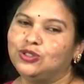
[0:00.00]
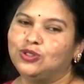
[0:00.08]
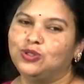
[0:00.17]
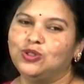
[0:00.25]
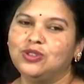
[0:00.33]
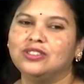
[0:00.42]

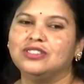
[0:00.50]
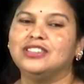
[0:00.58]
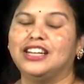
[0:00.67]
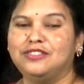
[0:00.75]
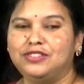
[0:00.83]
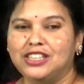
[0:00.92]
do?
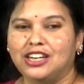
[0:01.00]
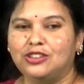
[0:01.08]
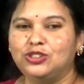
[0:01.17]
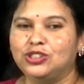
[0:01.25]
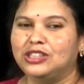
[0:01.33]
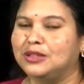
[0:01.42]
Then we have
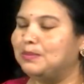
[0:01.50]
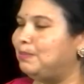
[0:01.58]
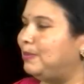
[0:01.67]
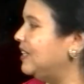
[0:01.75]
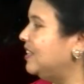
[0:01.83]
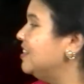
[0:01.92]
to
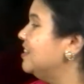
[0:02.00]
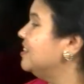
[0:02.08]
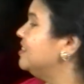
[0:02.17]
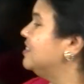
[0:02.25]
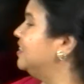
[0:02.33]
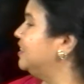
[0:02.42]
compare
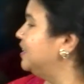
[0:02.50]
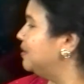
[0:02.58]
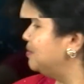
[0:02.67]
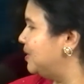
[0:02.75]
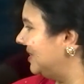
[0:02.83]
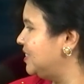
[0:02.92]
the
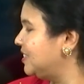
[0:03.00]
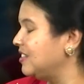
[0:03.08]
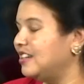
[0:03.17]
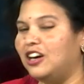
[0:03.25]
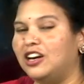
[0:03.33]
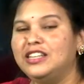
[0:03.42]
numbers
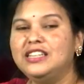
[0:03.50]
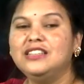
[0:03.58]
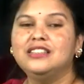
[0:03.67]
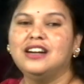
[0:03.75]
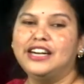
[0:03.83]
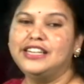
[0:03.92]
on
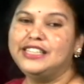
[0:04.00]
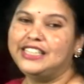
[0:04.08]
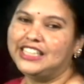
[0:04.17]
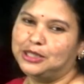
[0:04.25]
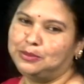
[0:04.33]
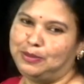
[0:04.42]

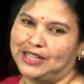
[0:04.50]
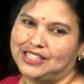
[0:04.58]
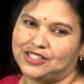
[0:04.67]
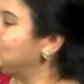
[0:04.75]
100th place.